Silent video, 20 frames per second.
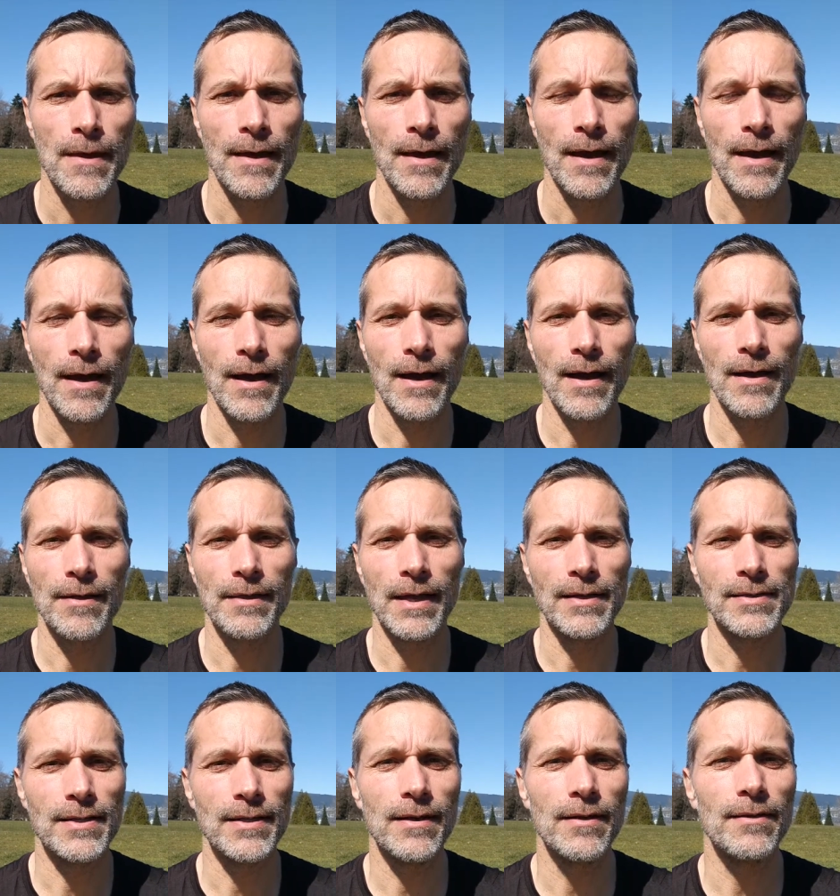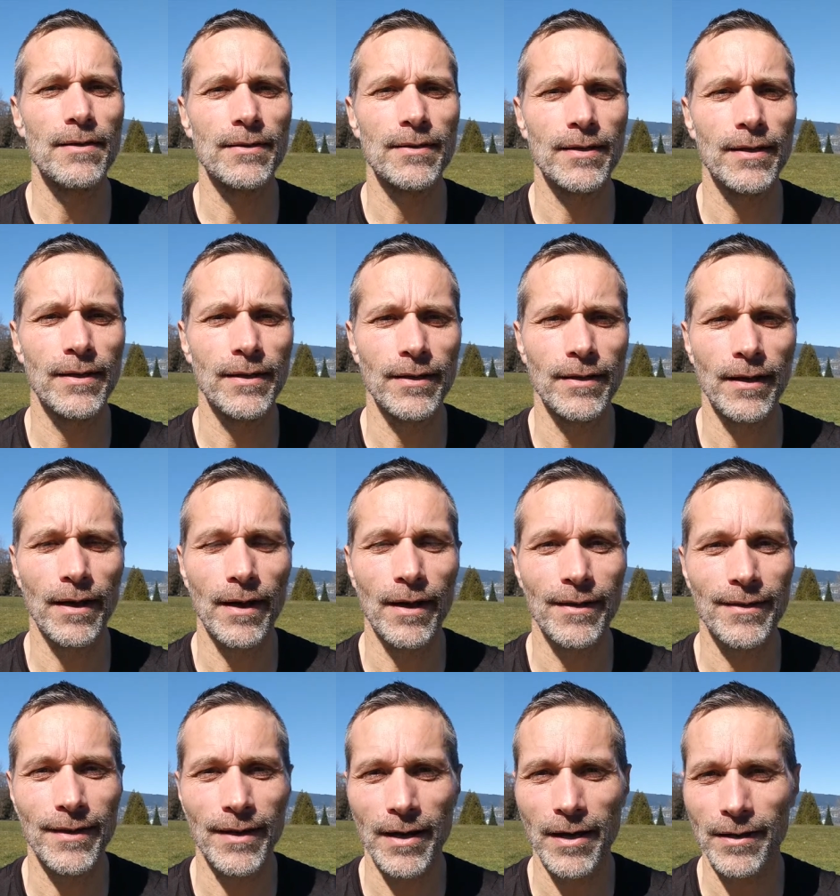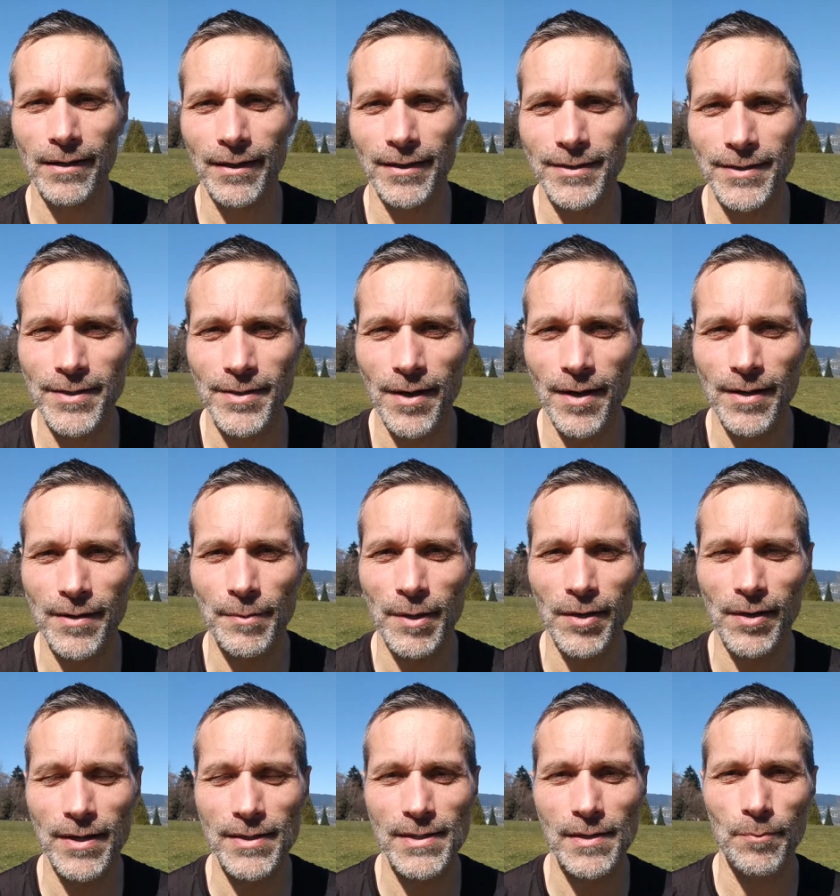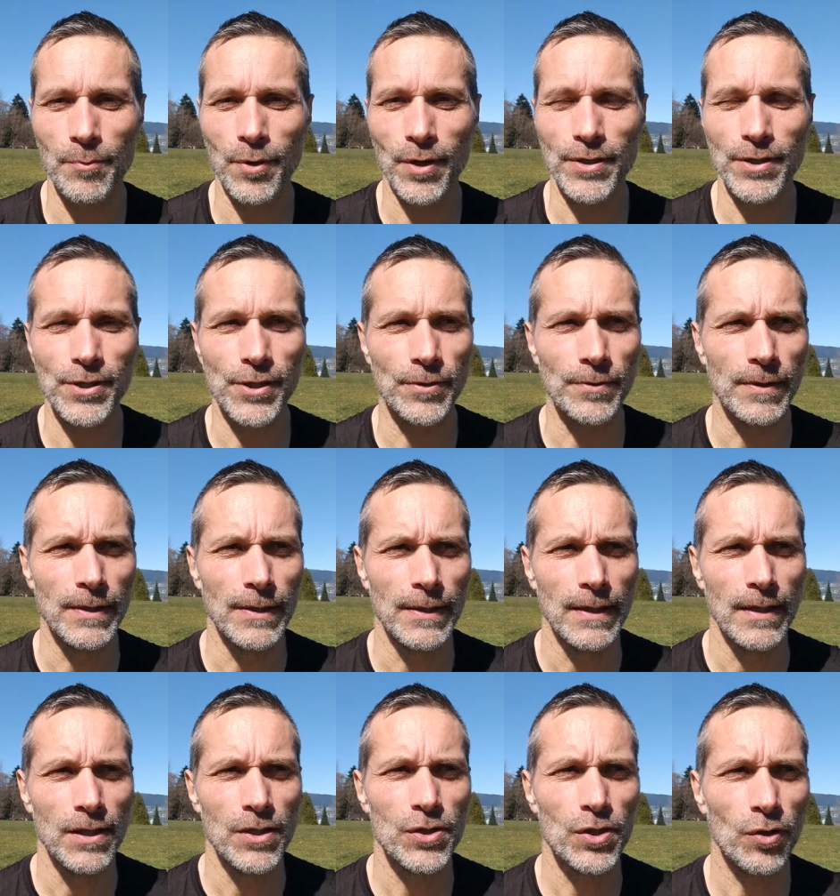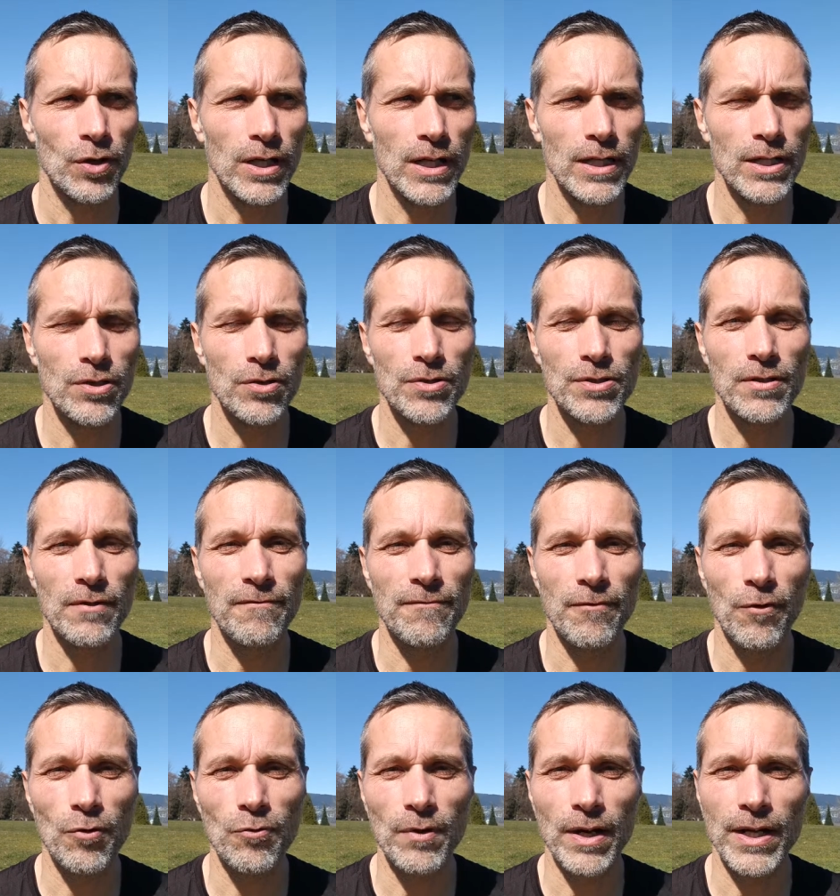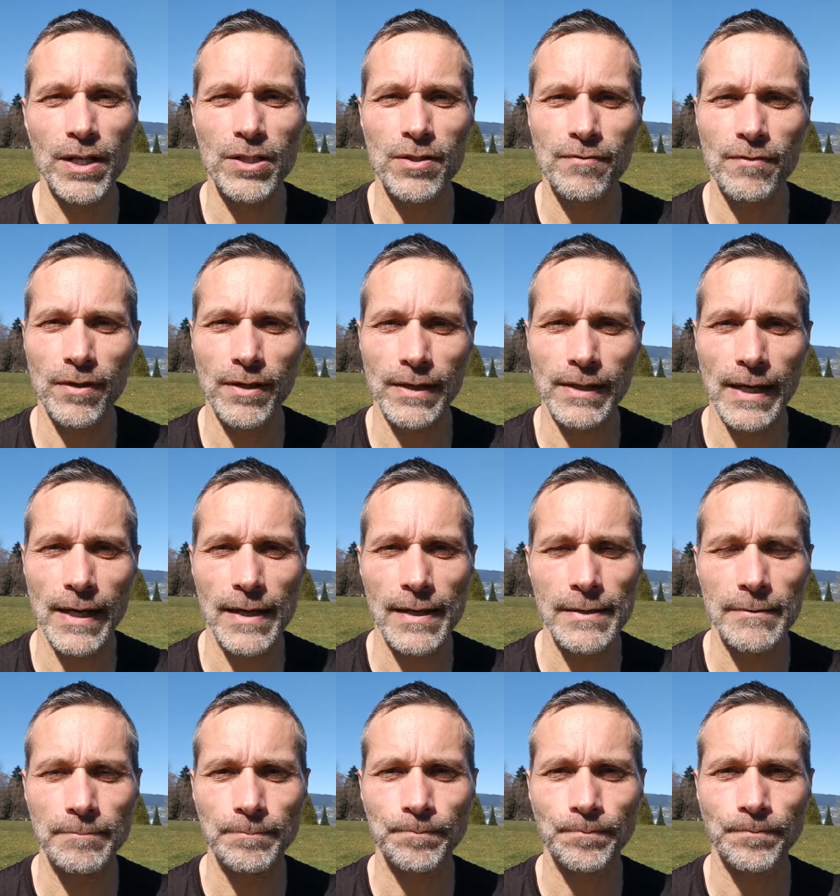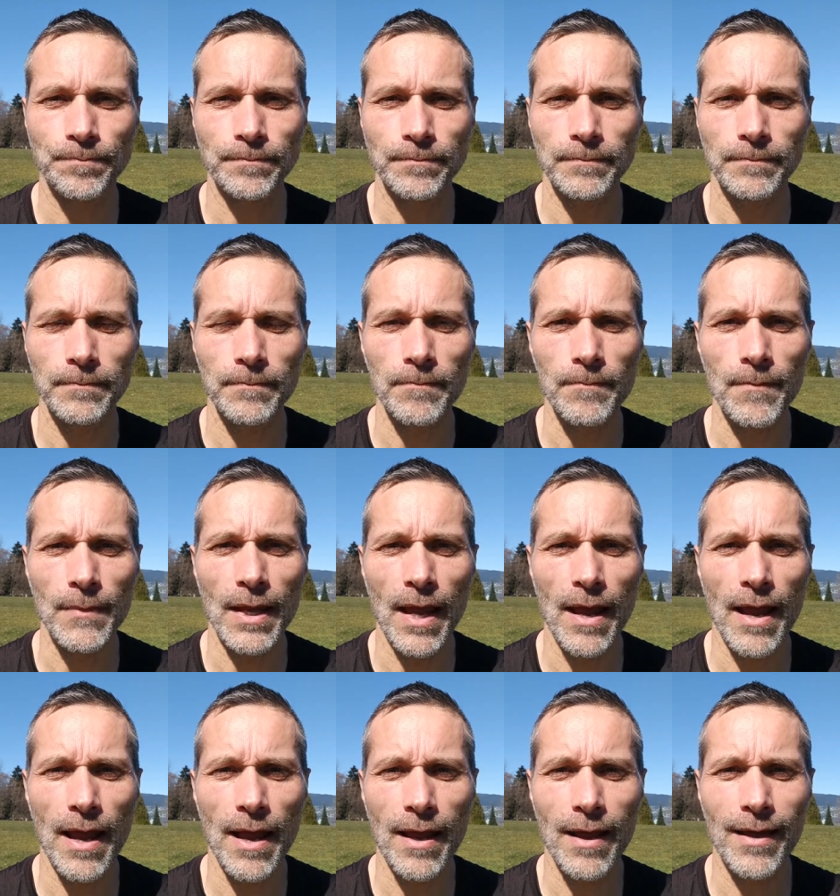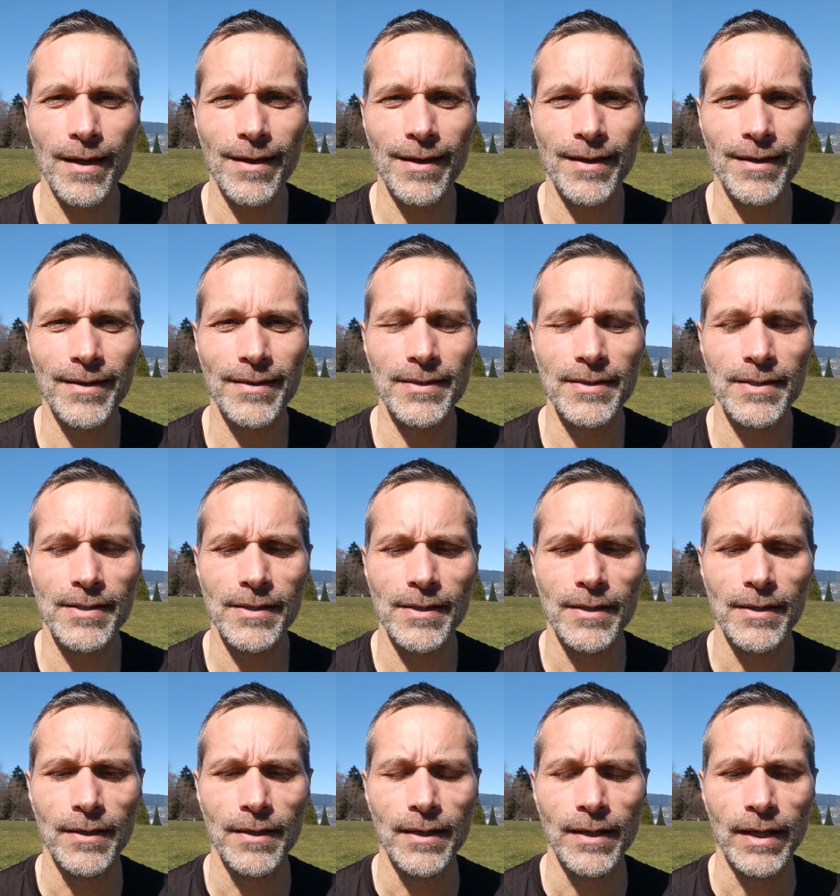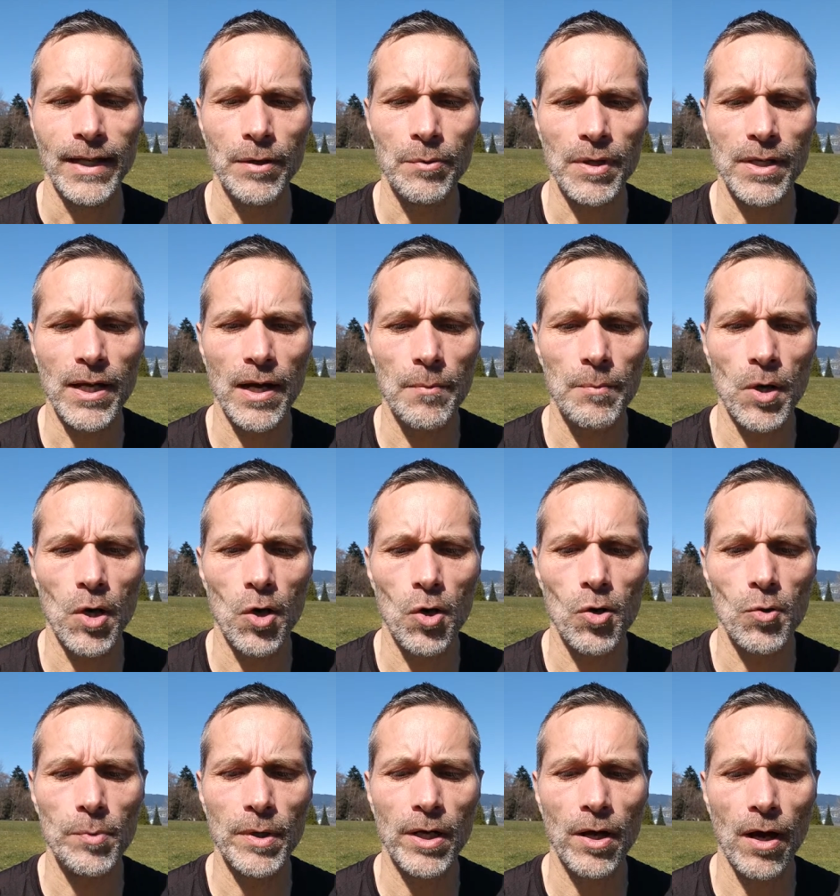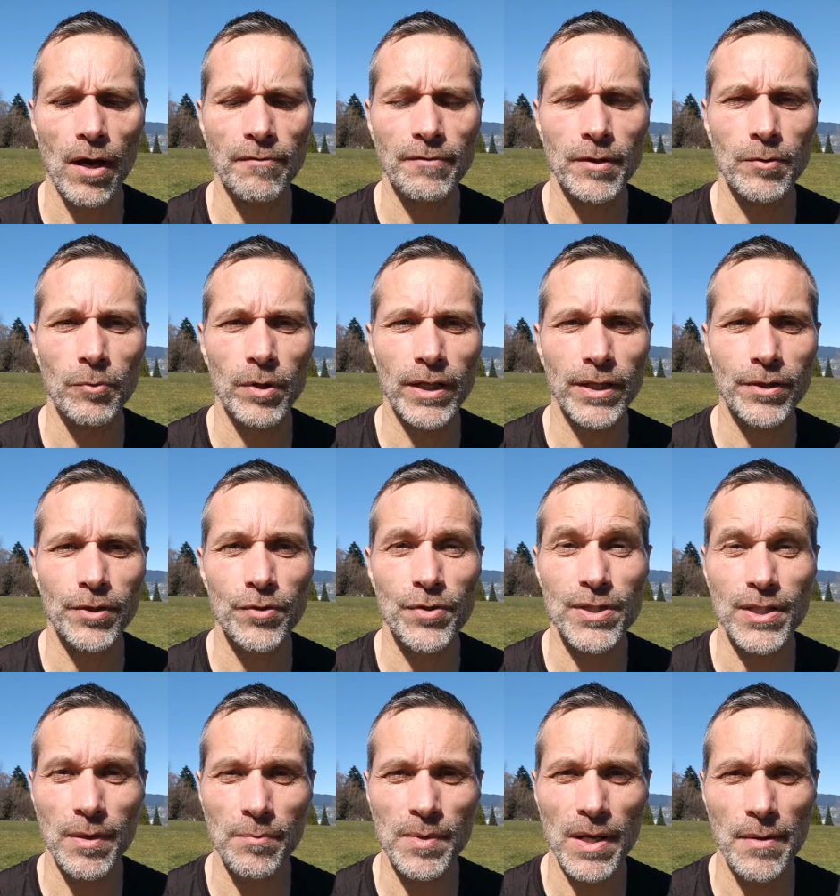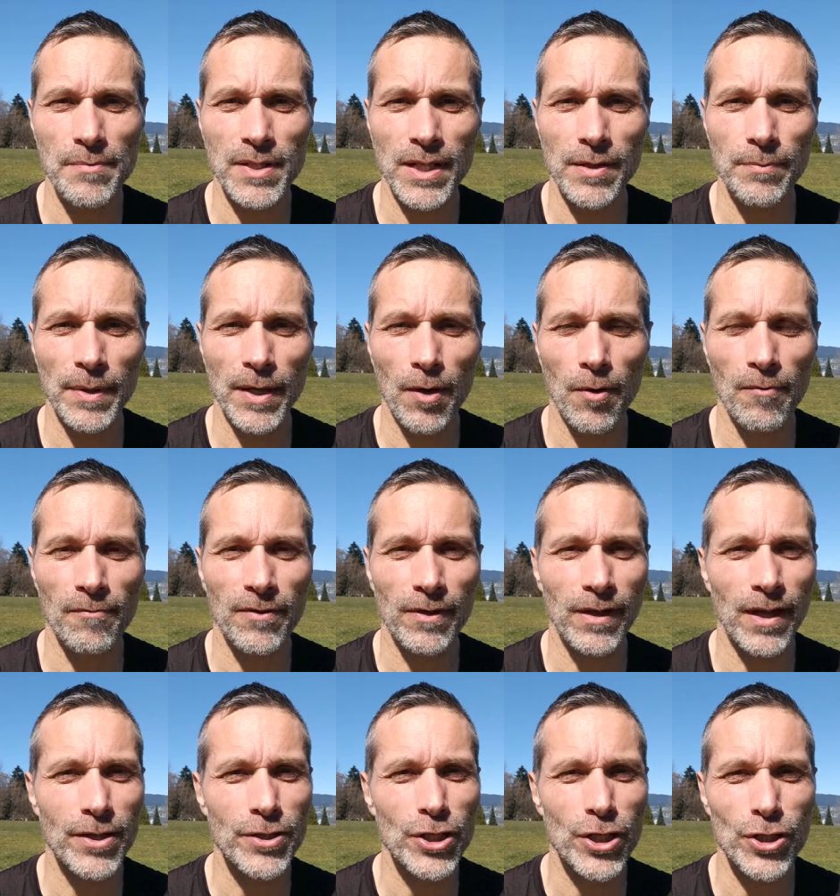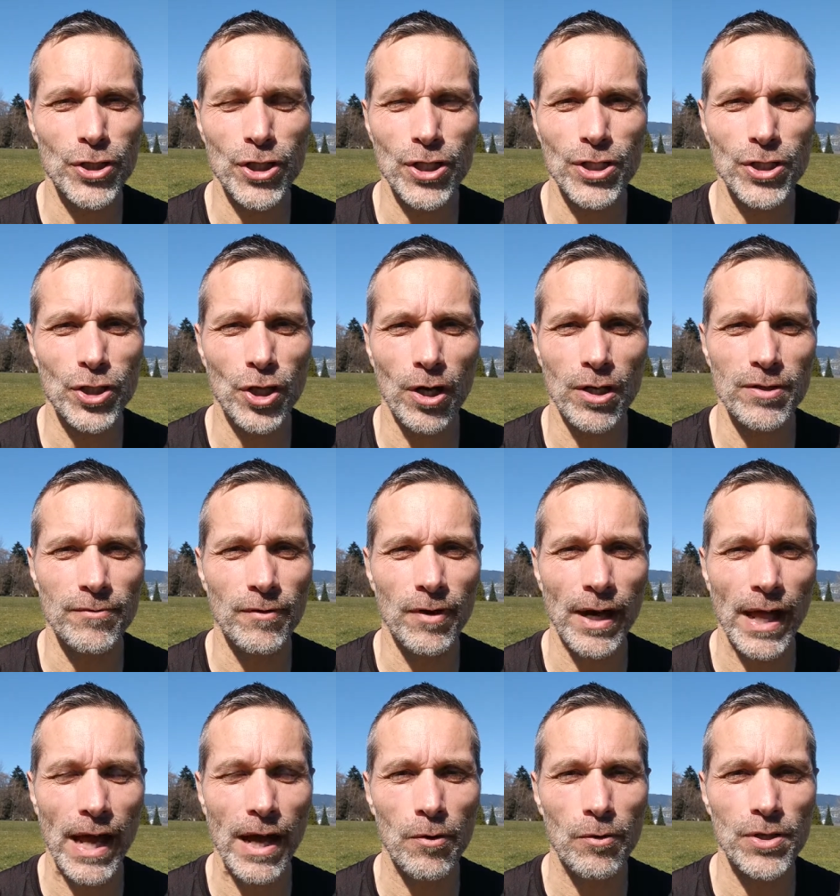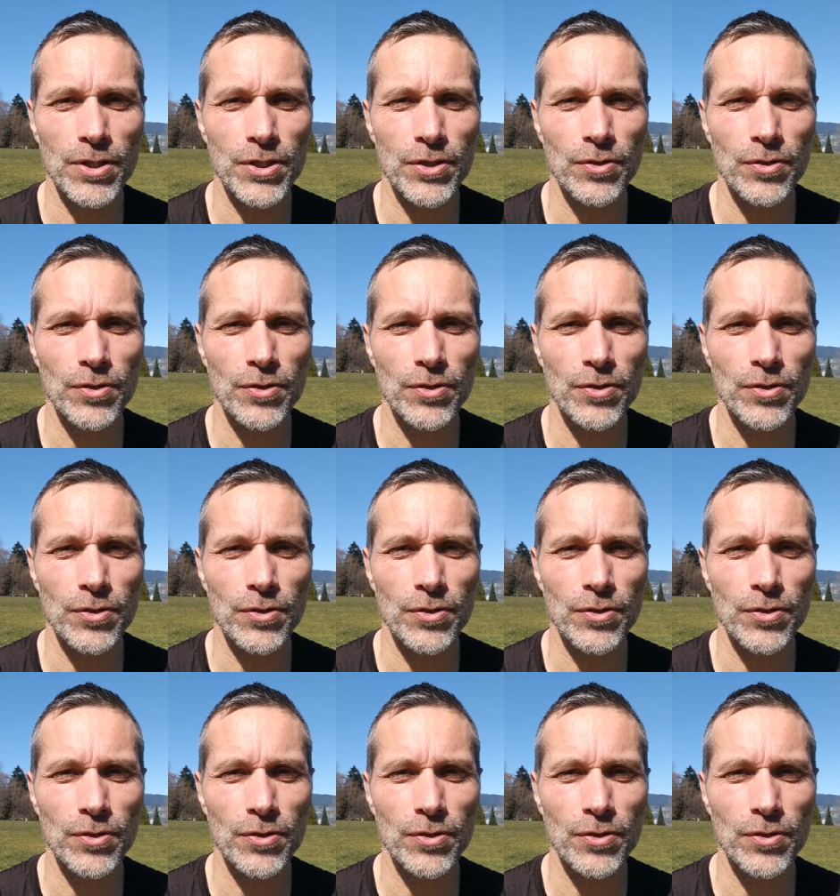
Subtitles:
And that's another thing that I'd like to talk about at some point too. So he'd use the full range for the day, and he would come home, and often what he'd do, sometimes he'd be home for lunch and just charge for an hour or